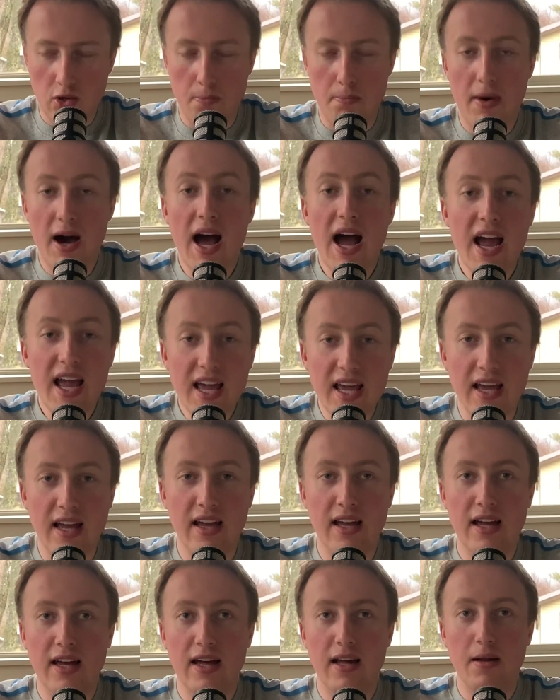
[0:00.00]
my
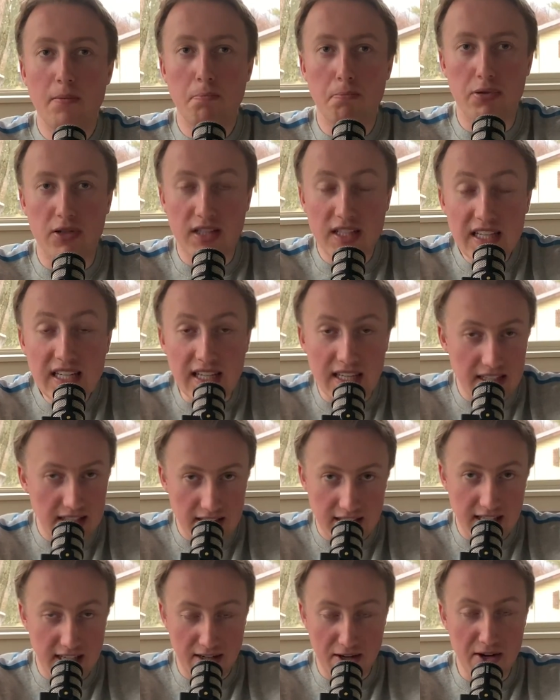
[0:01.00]
plea
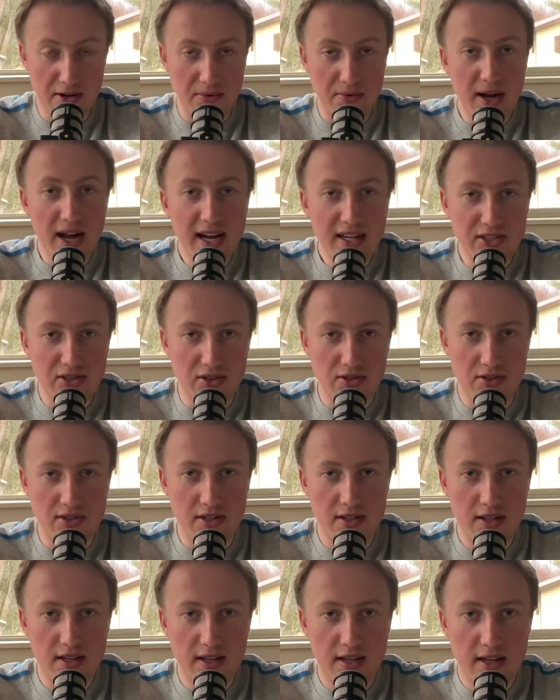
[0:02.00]
to Aaron Rodgers
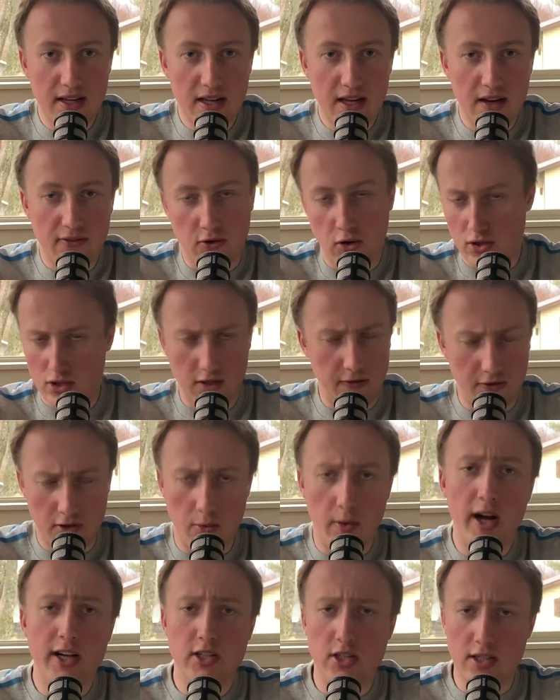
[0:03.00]
of course, if you're
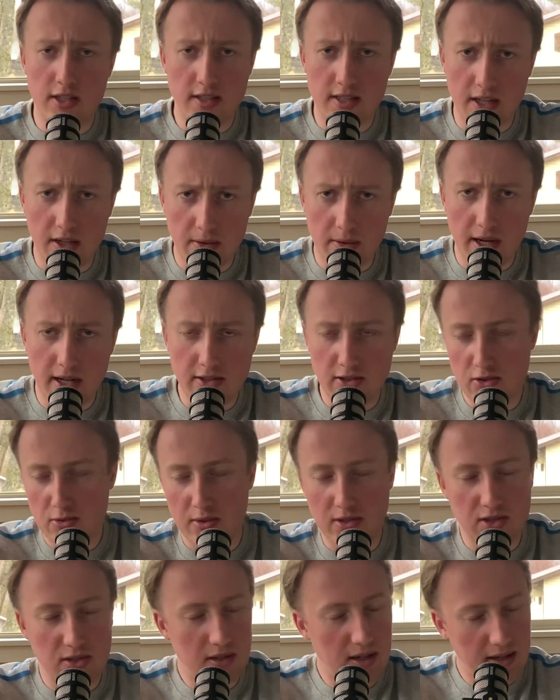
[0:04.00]
watching this, Aaron Rodgers,
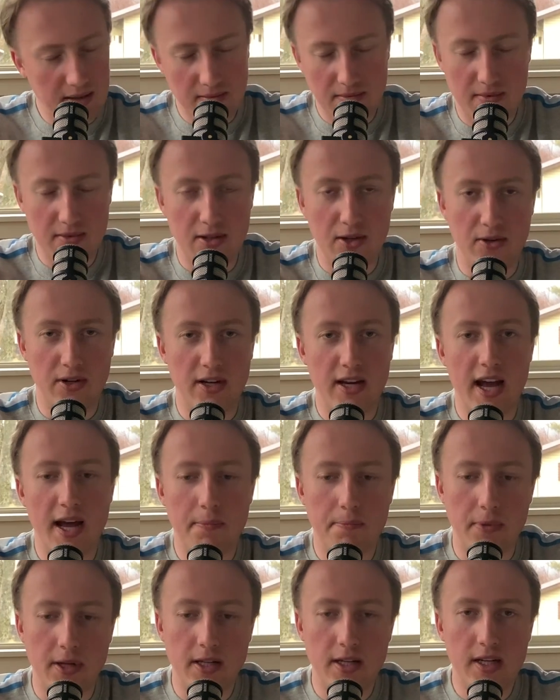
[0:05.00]
which I know you're
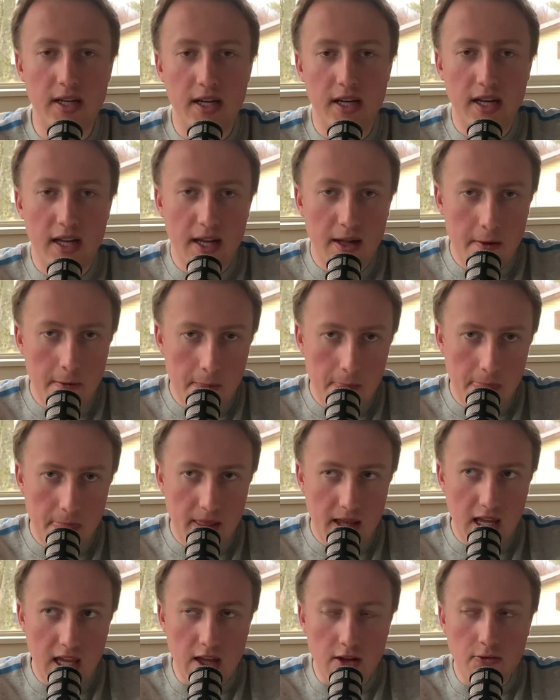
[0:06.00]
not, but
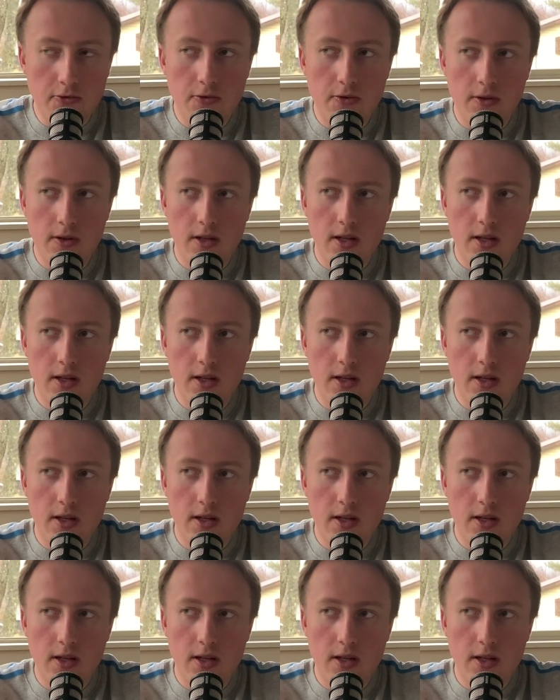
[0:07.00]
if